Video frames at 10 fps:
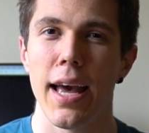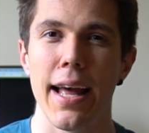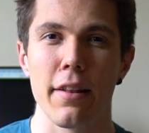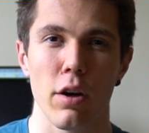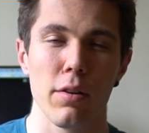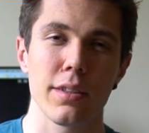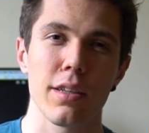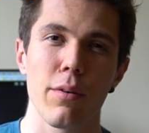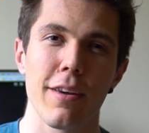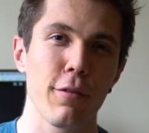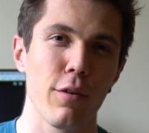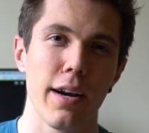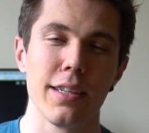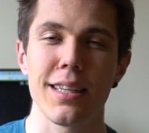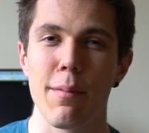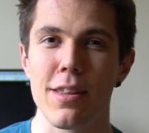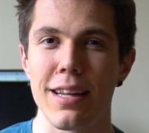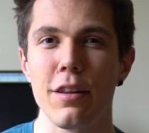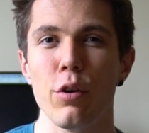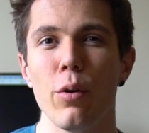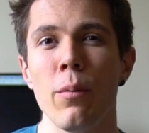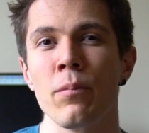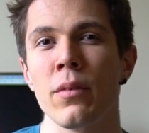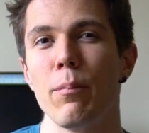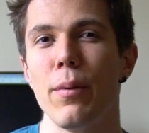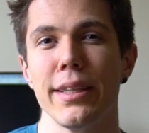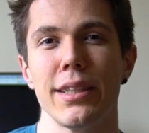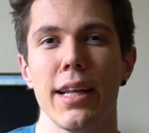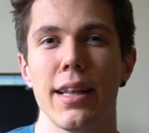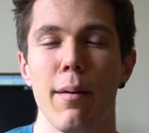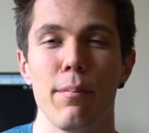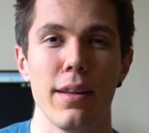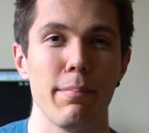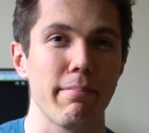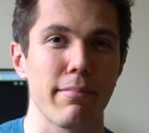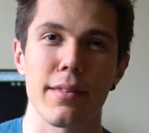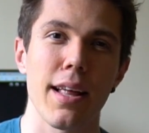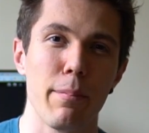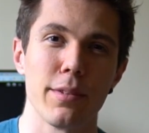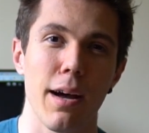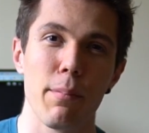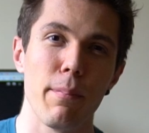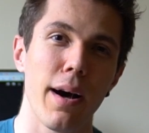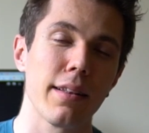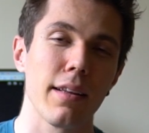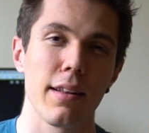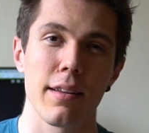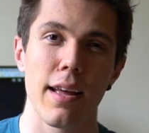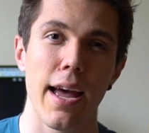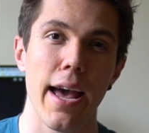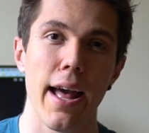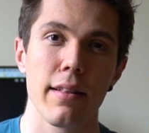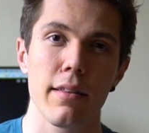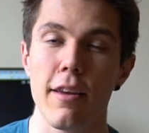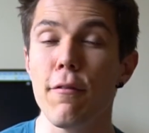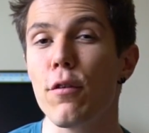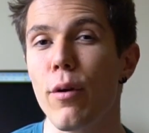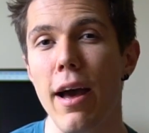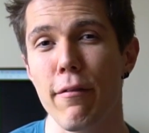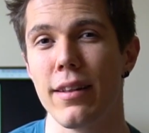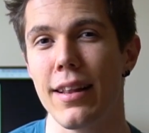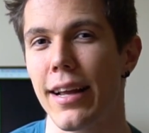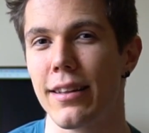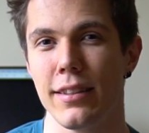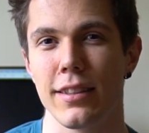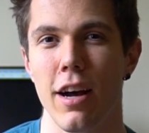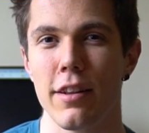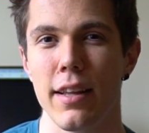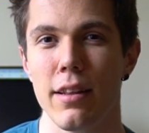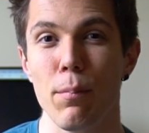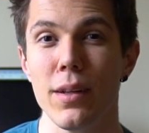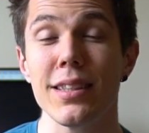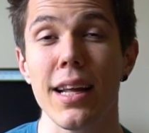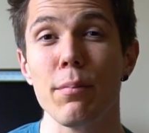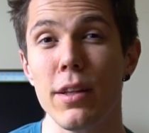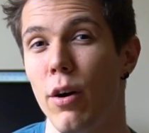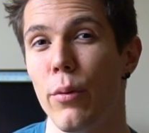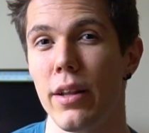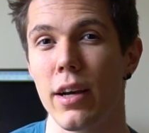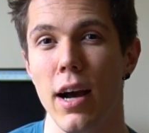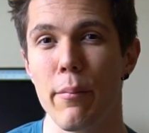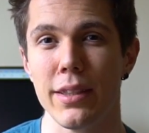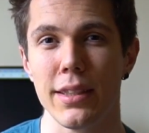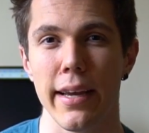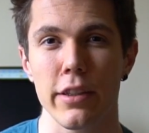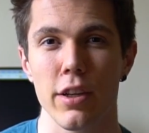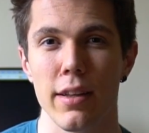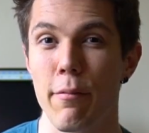And also, if you learned something new, please hit up the thumbs up button. And if you haven't liked this content, please let me know in the comment section.